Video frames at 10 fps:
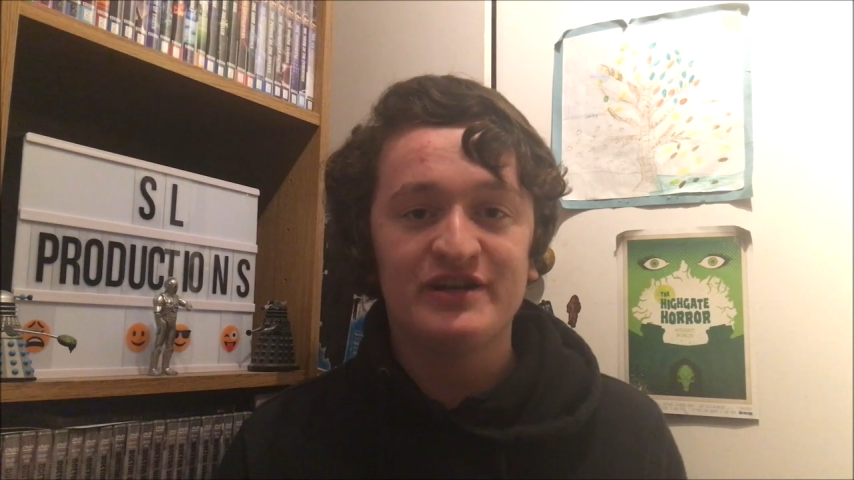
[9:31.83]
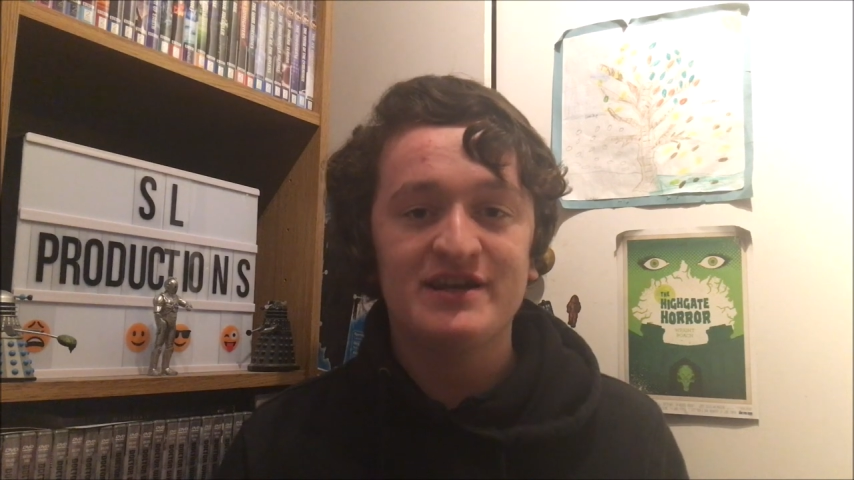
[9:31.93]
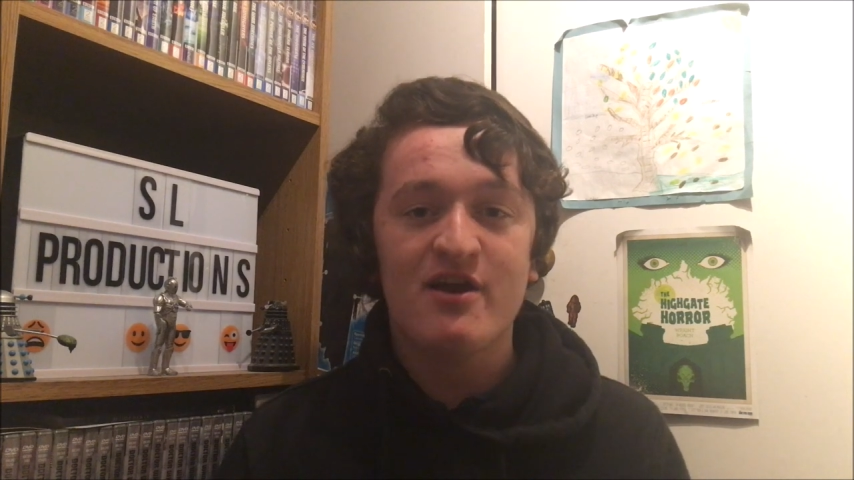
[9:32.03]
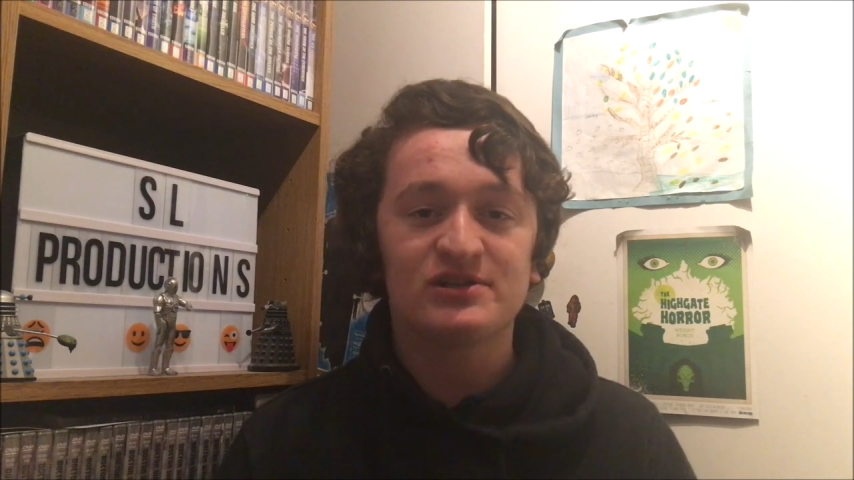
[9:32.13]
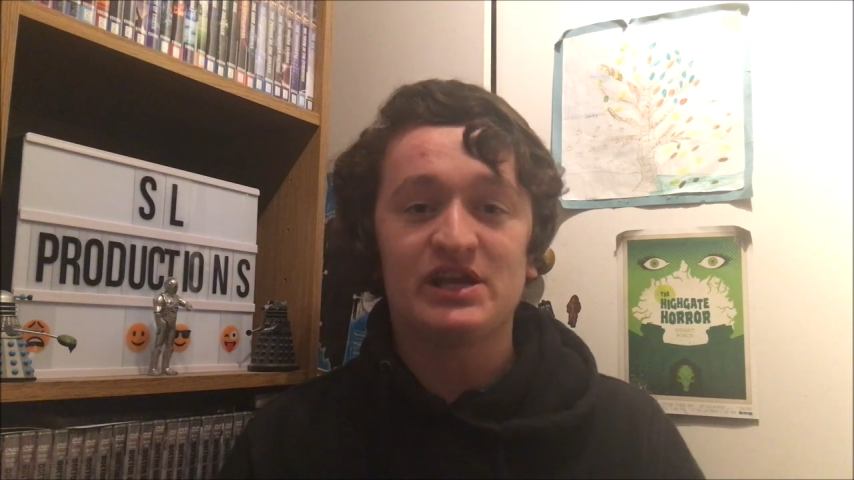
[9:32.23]

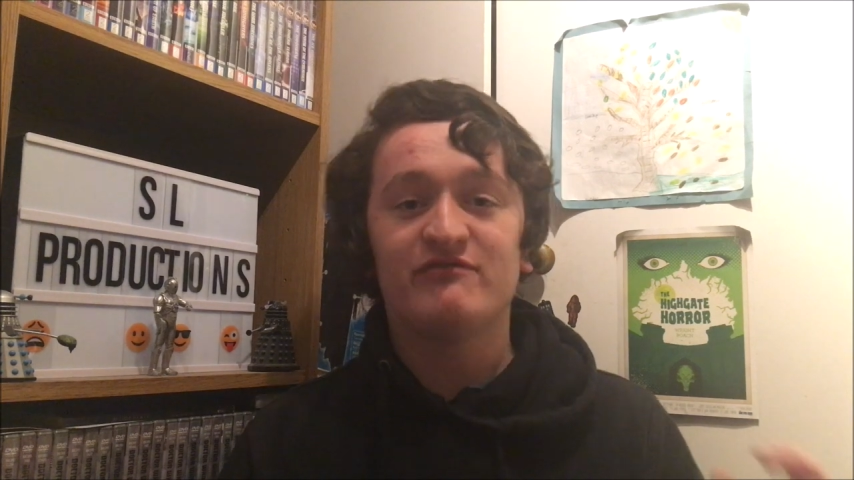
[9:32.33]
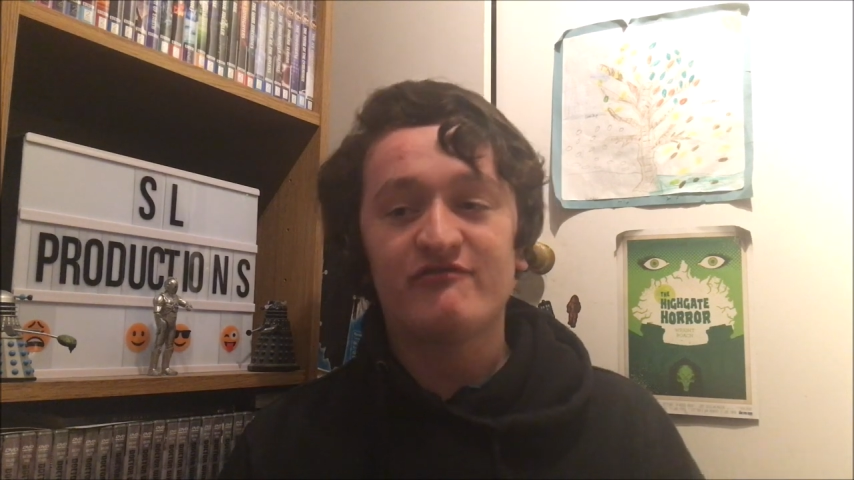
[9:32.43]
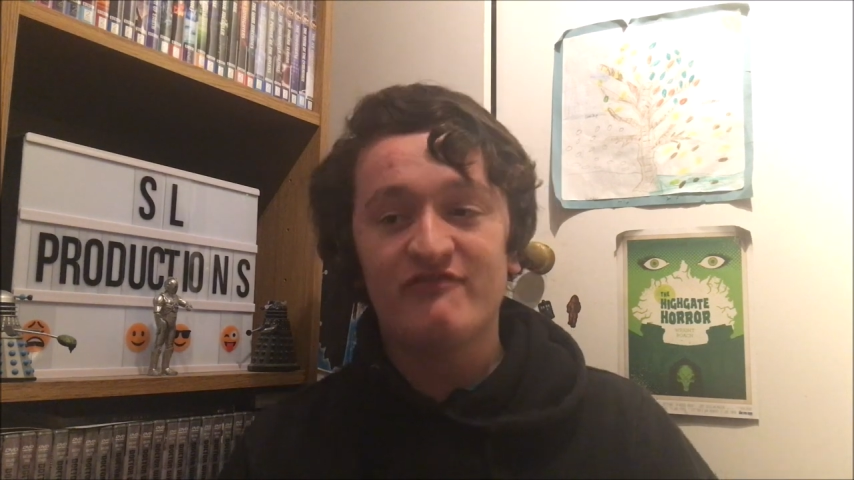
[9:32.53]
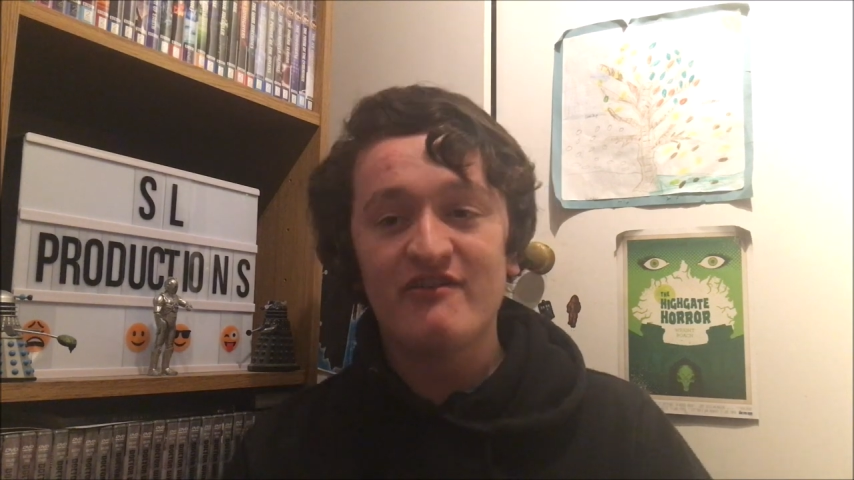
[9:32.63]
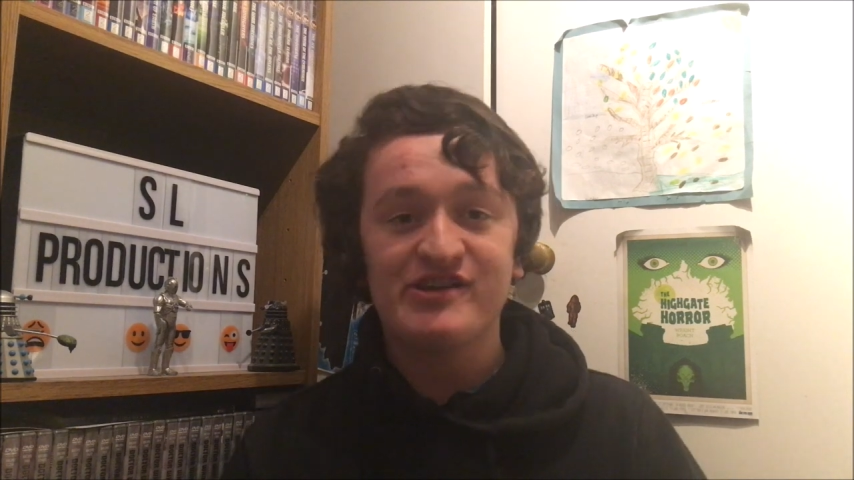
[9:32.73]
videos
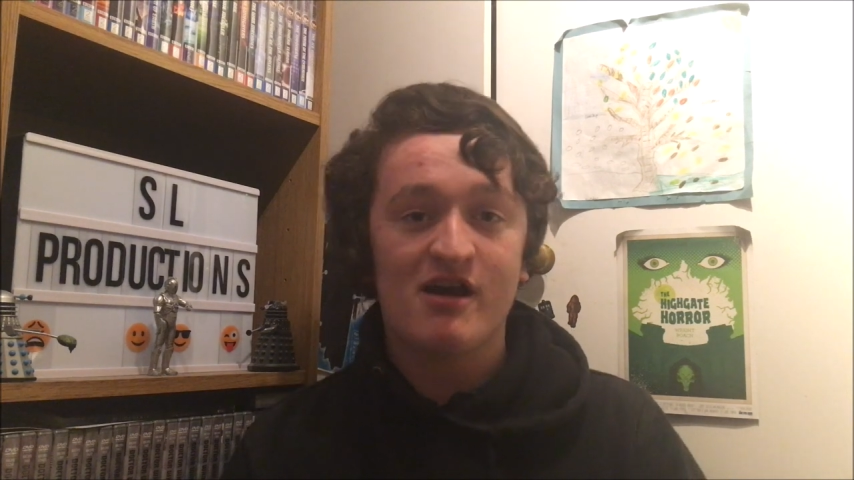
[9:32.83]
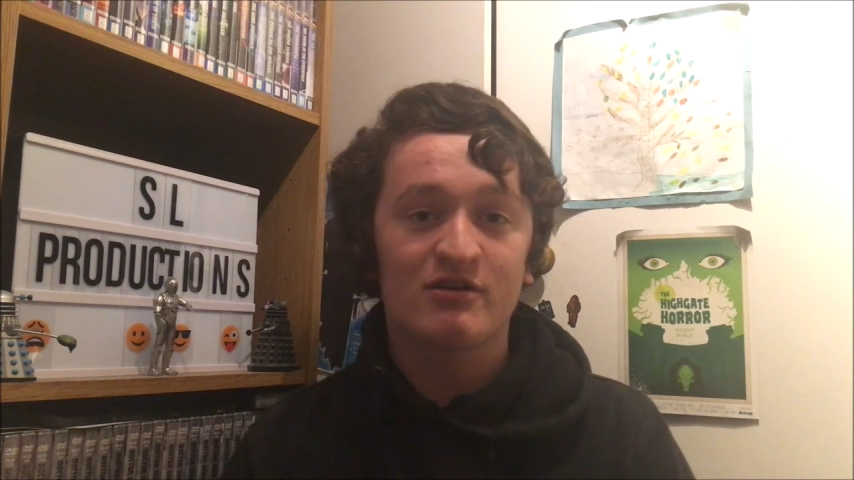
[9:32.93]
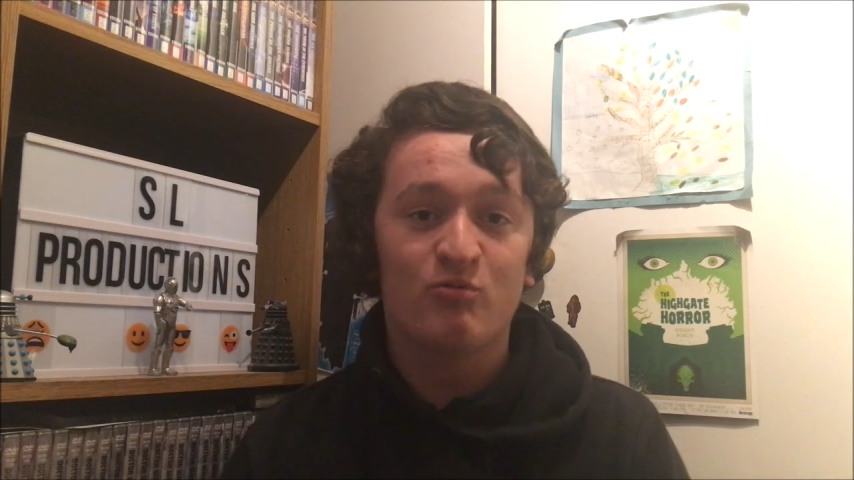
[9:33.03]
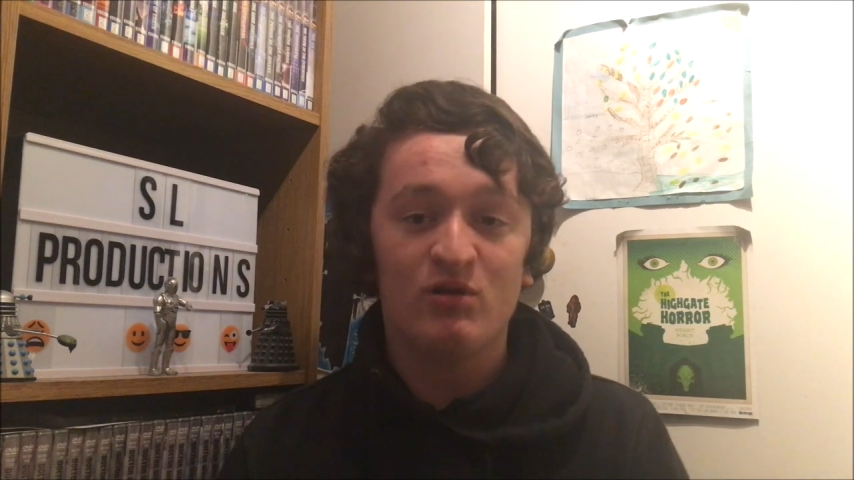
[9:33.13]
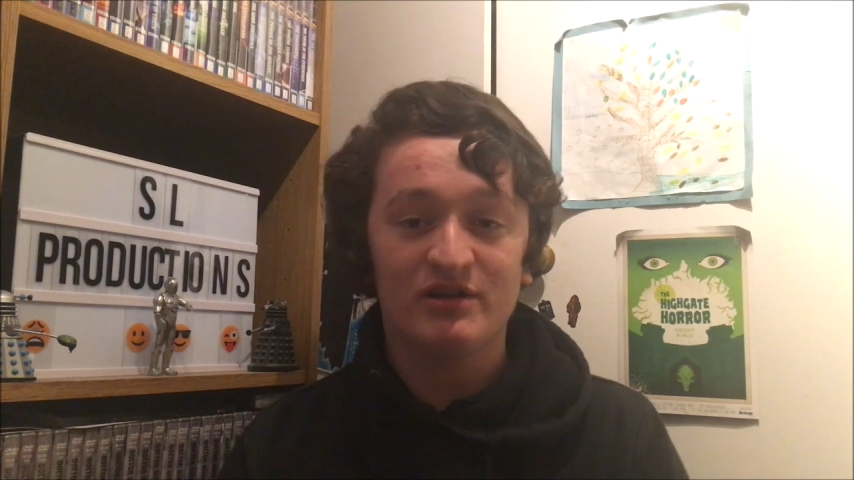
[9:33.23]
of a very
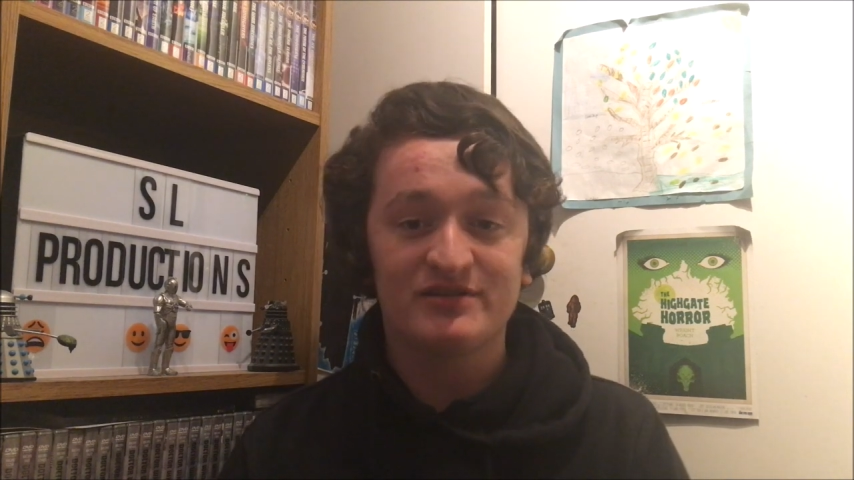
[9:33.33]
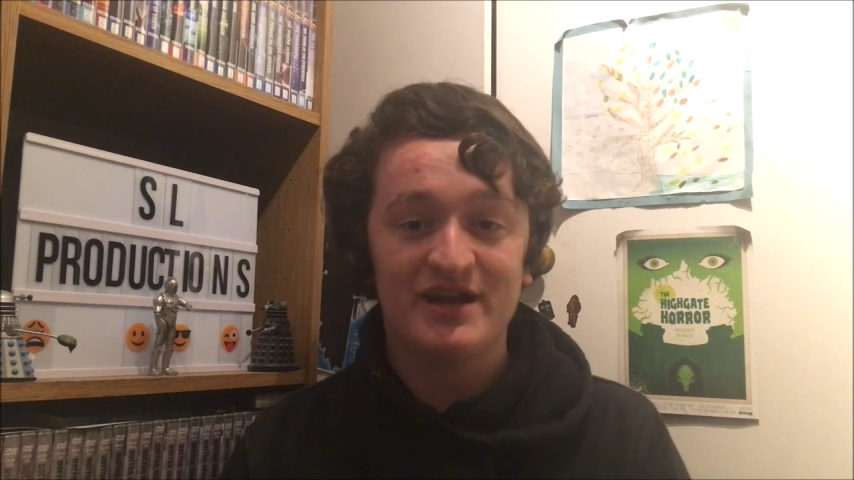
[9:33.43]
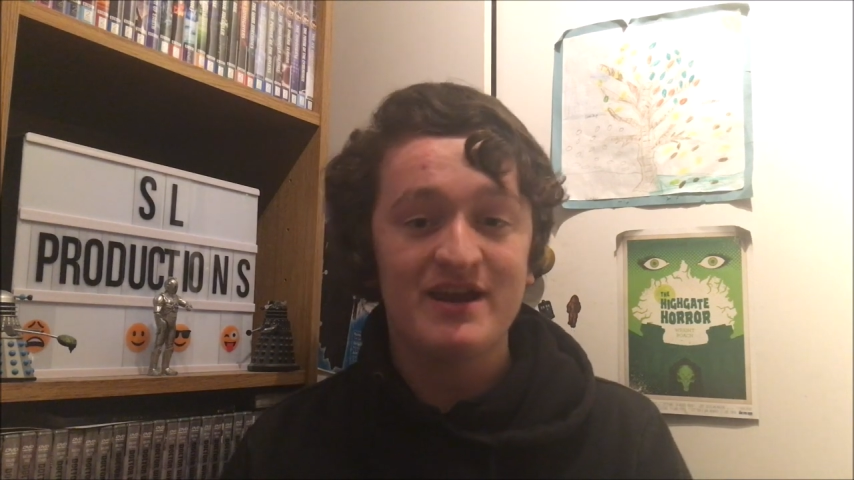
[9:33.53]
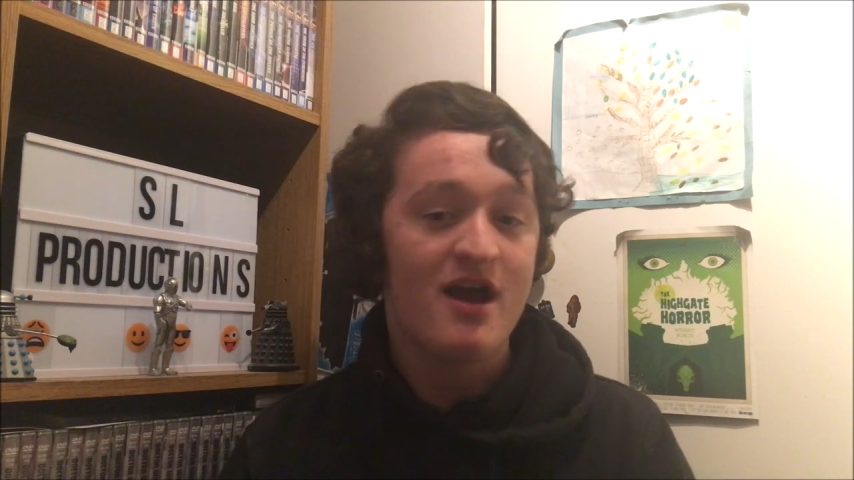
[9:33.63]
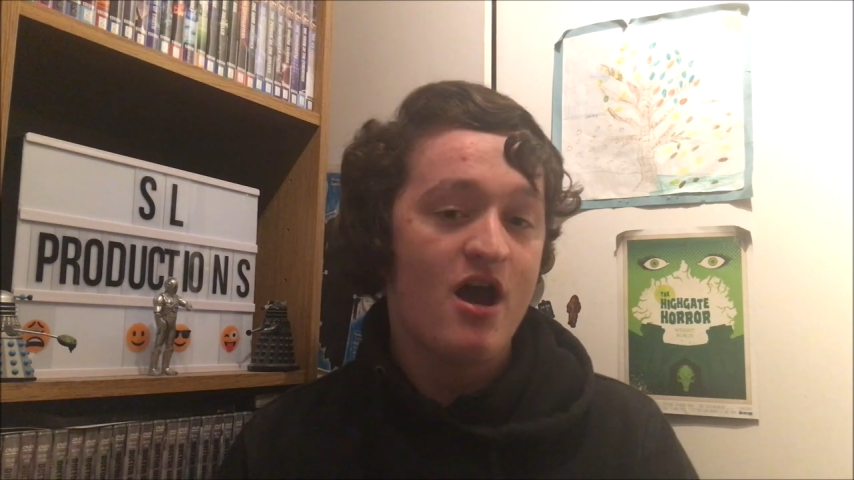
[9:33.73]
high
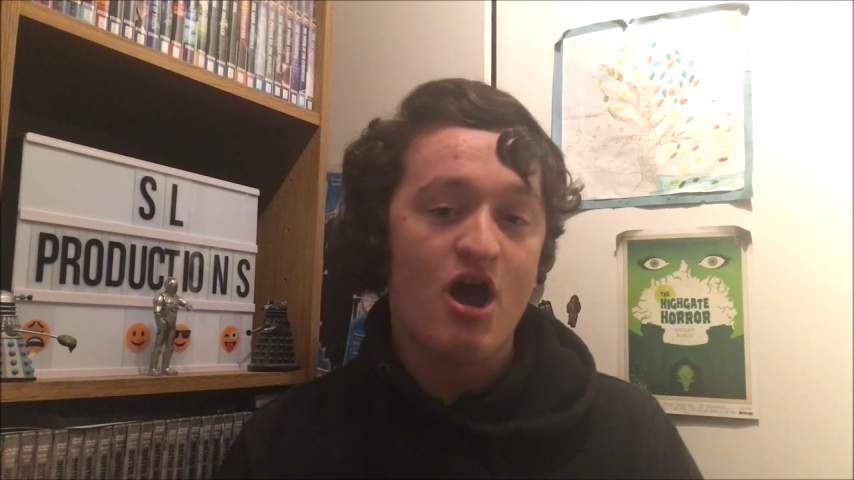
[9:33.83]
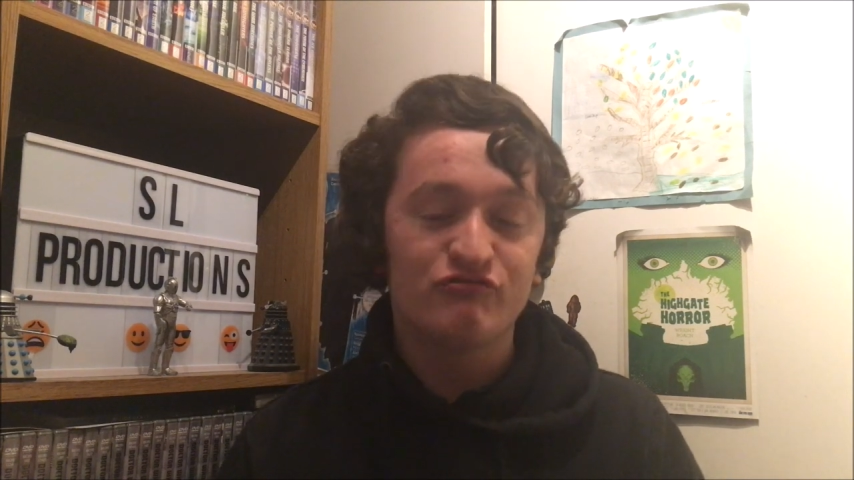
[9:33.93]
quality,